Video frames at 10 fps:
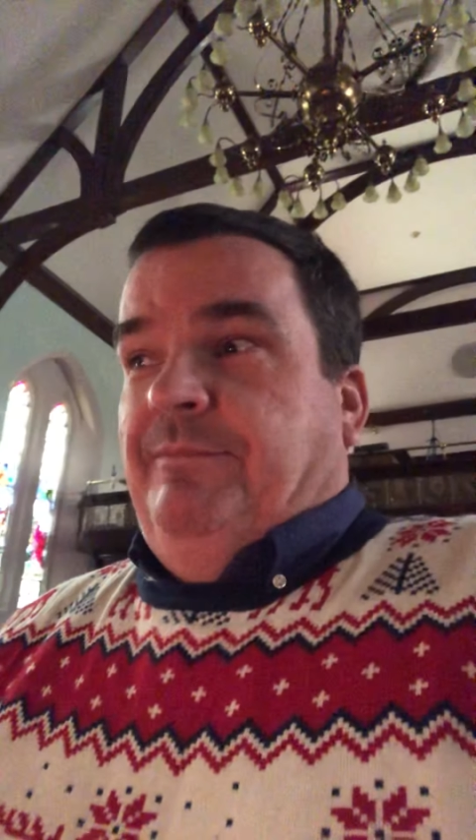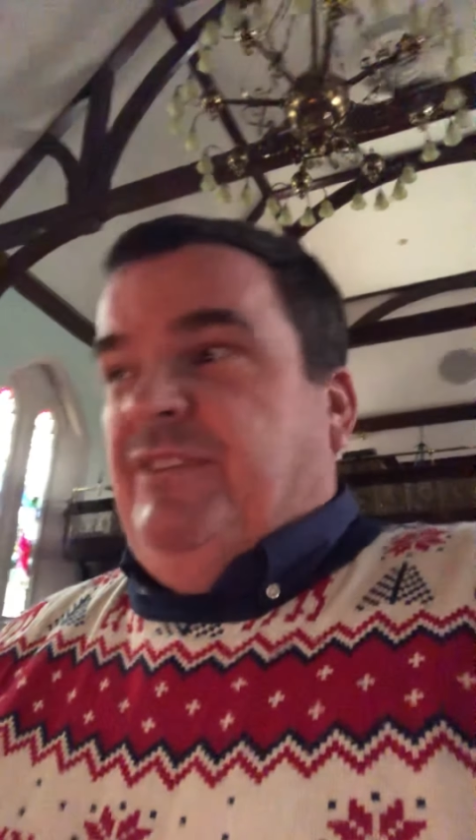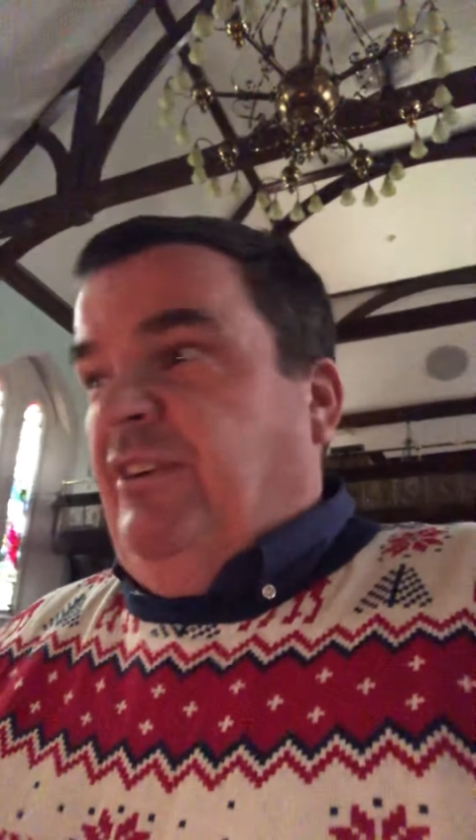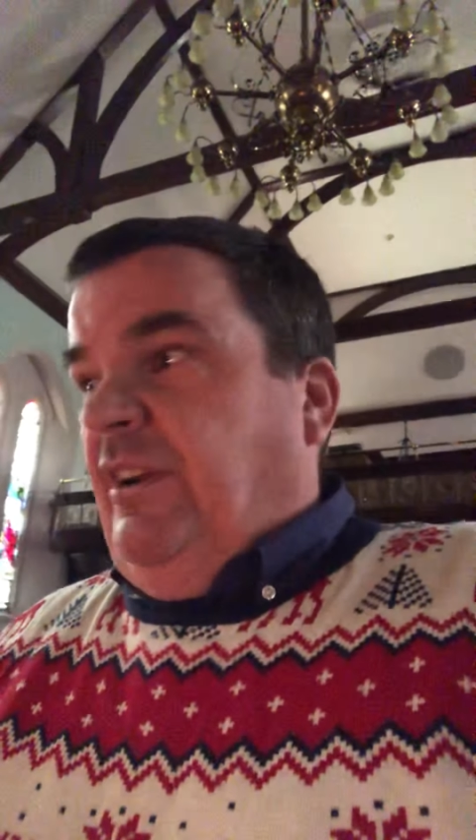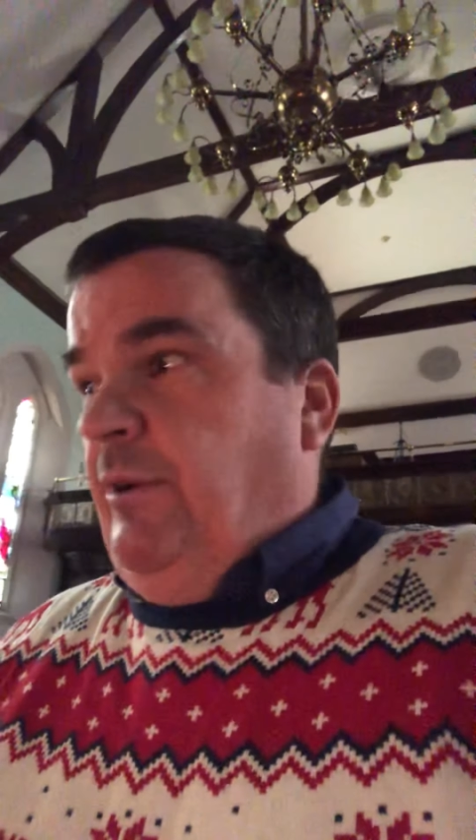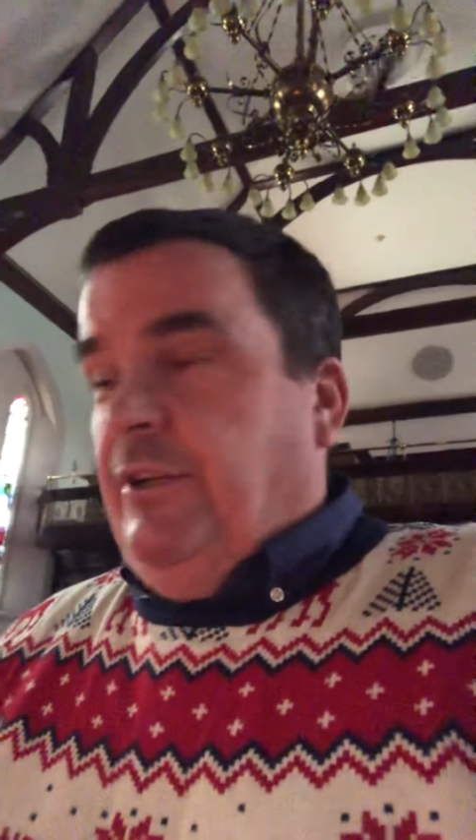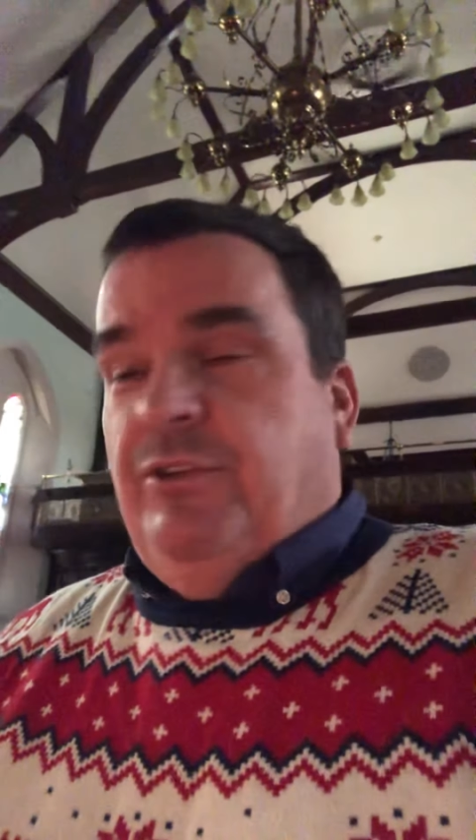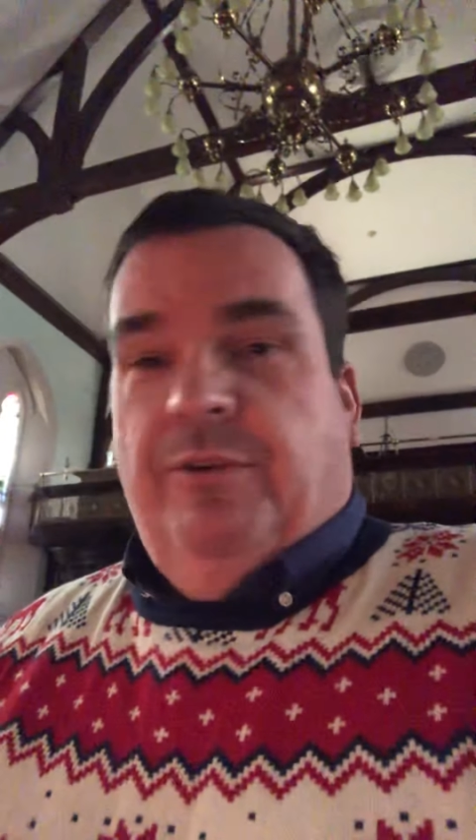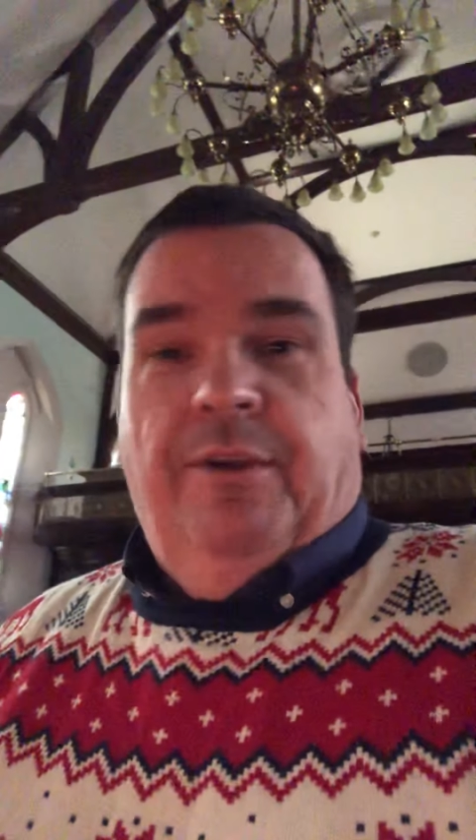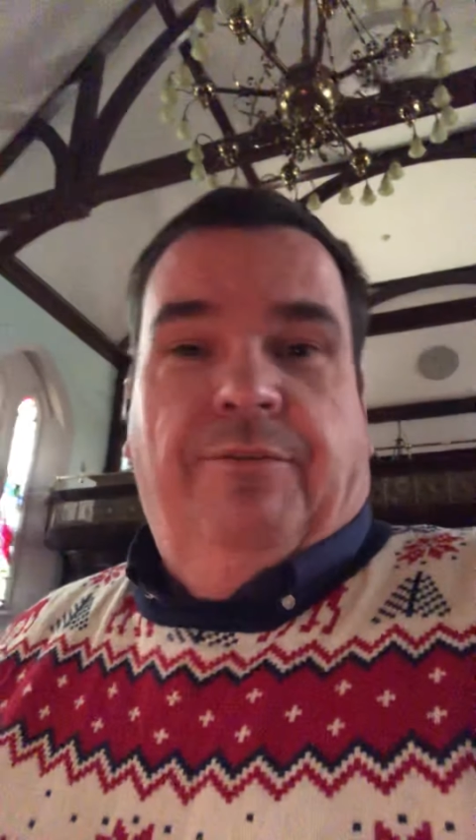So I want to
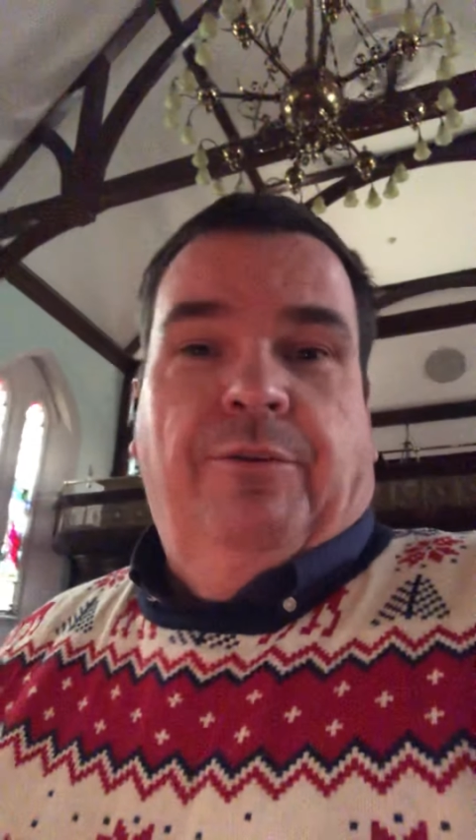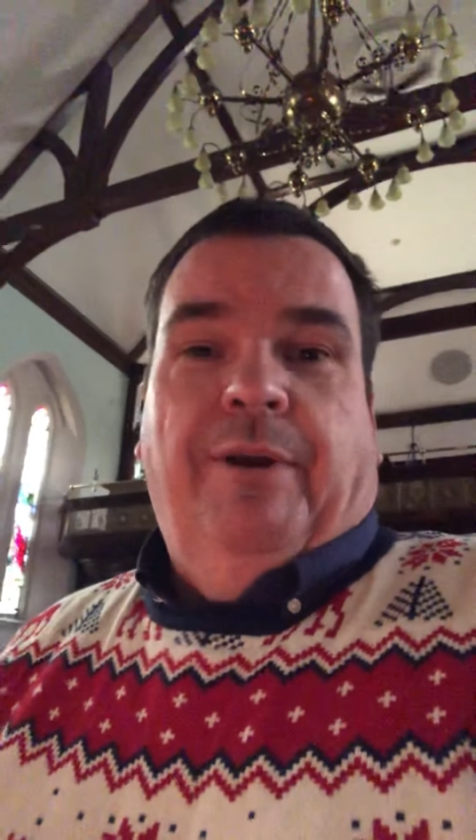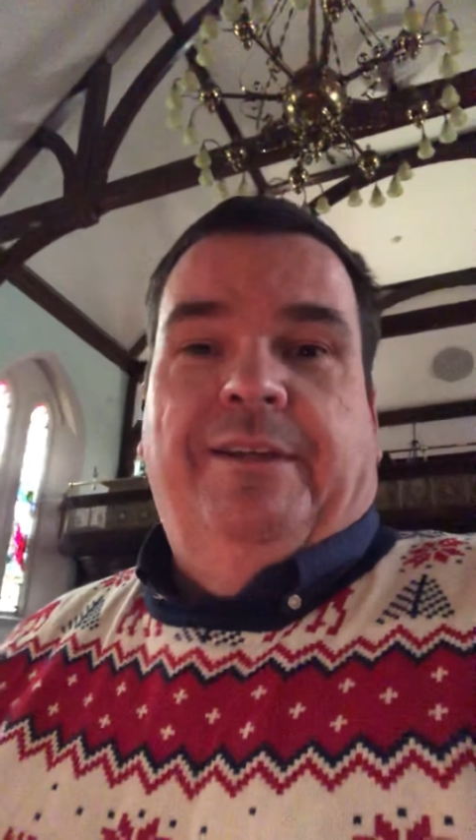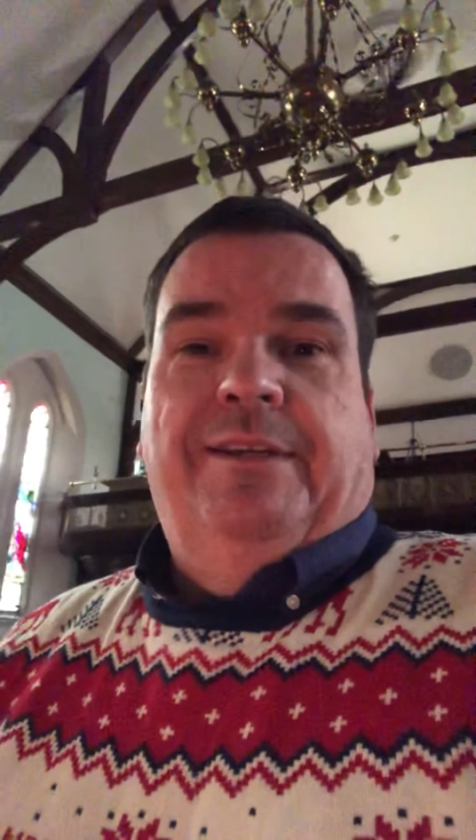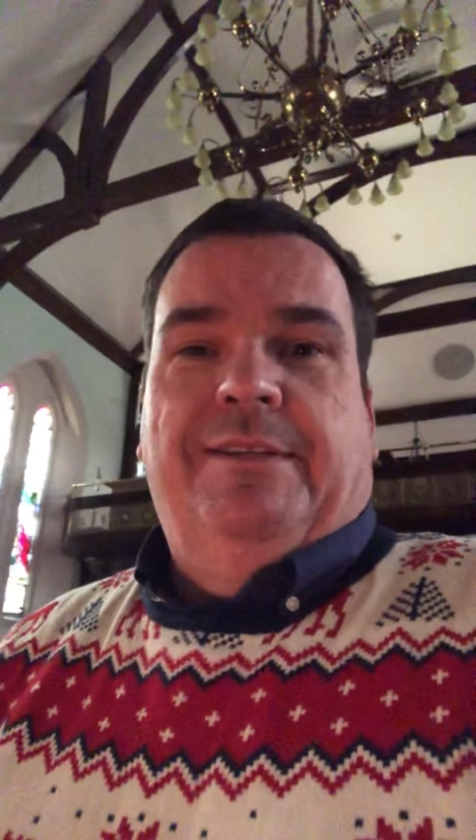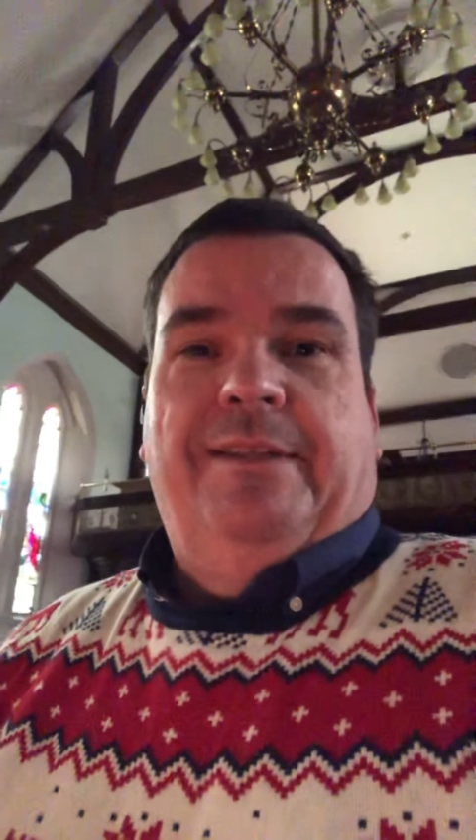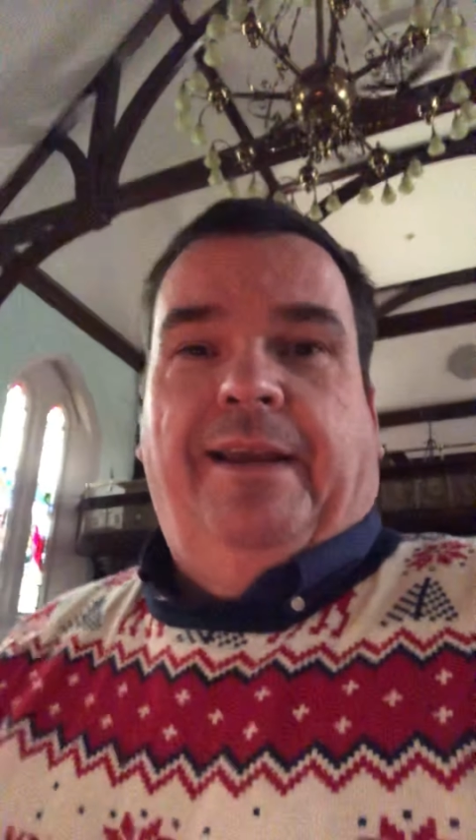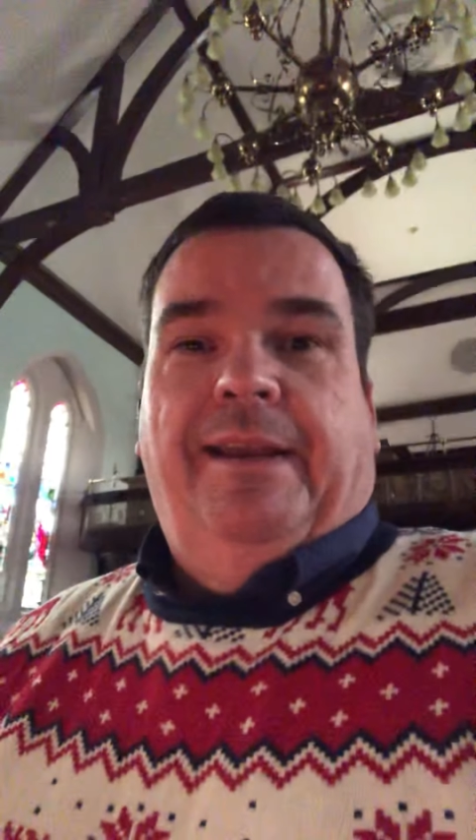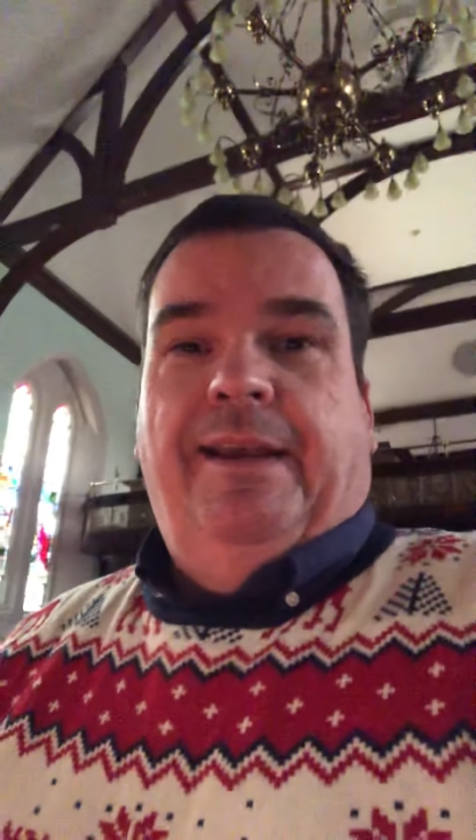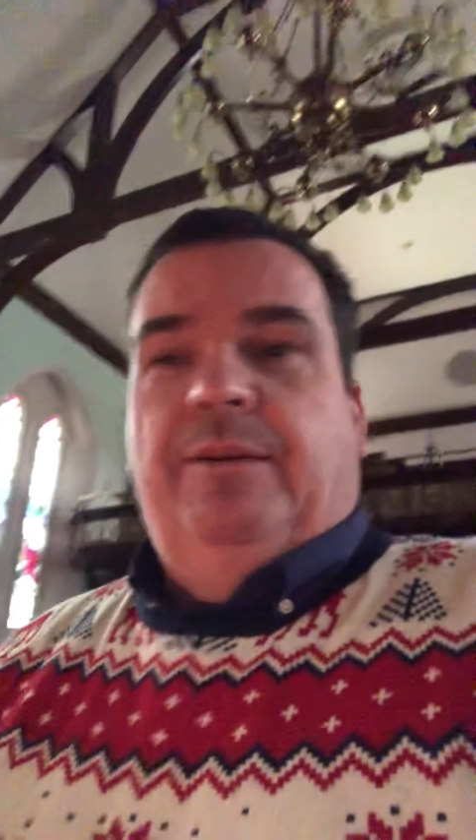show you a few ideas that
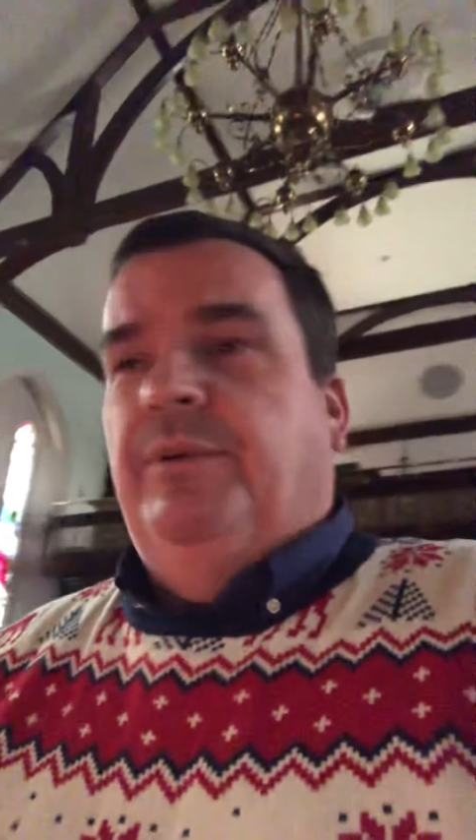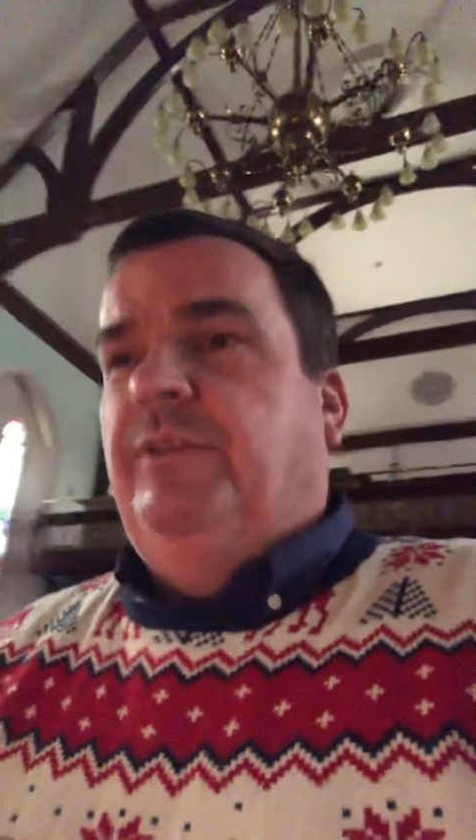I had,